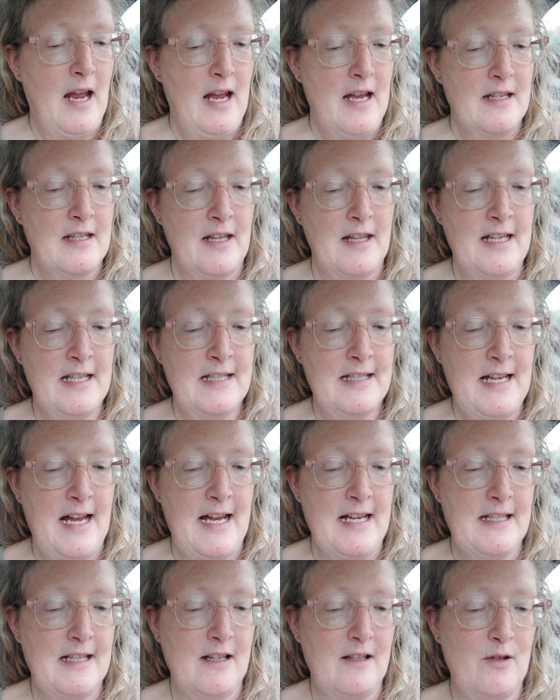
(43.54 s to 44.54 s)
So this
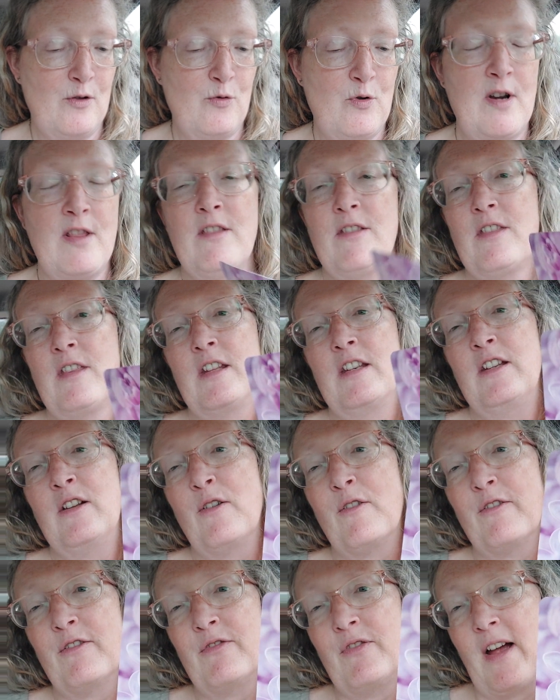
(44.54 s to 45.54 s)
says strengthen
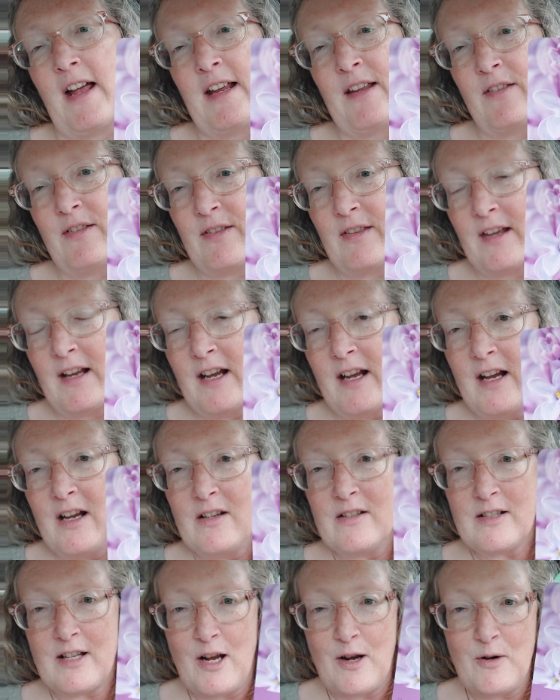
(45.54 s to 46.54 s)
your faith.
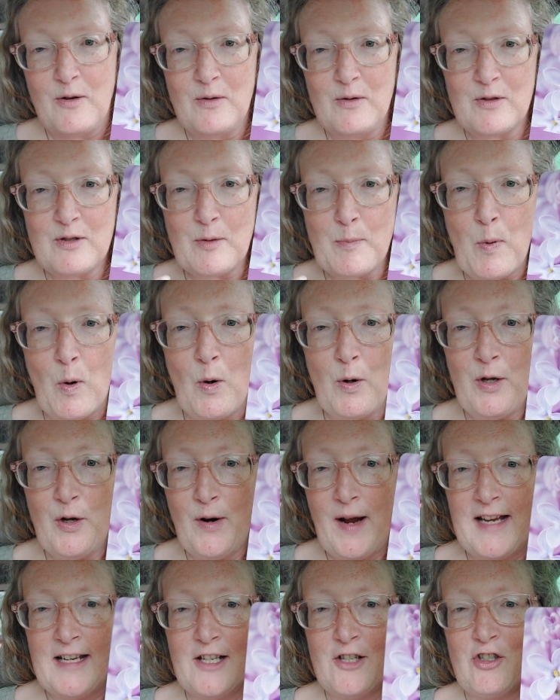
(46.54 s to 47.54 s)
So support your
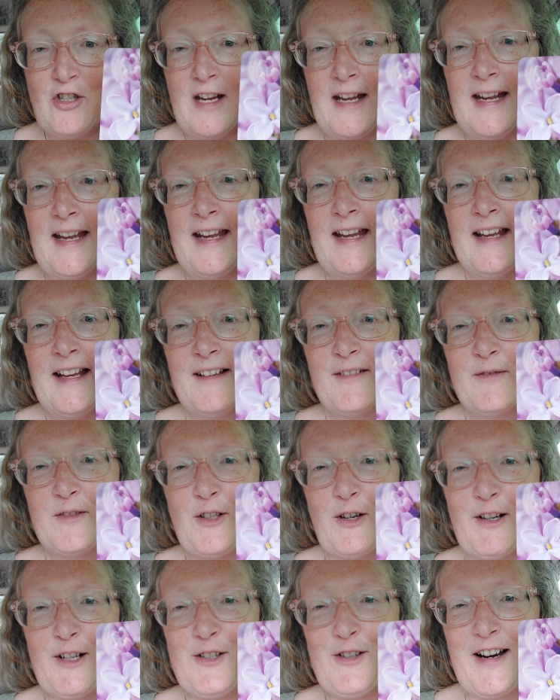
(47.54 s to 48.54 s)
energy,
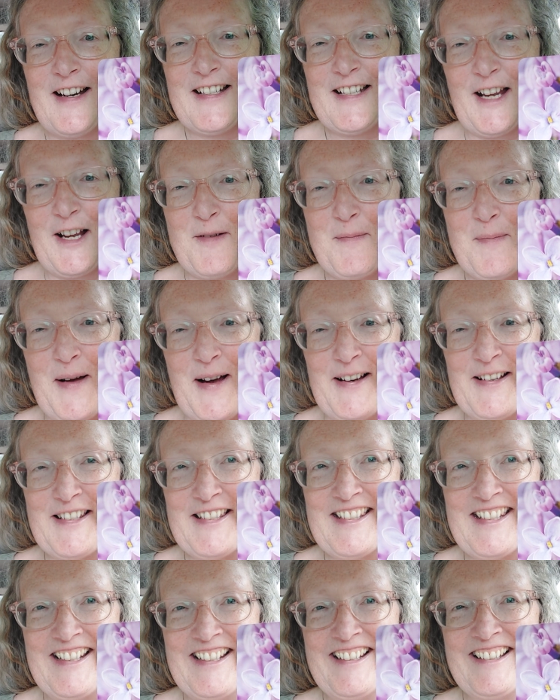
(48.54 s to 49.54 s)
sorry tractor going
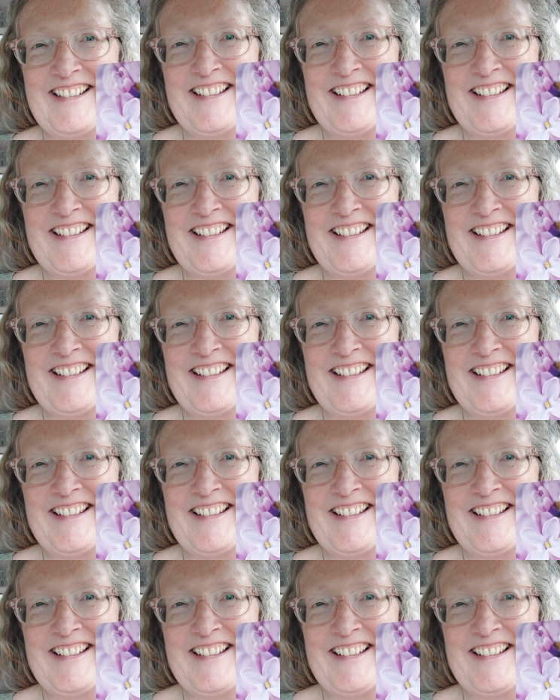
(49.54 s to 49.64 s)
past,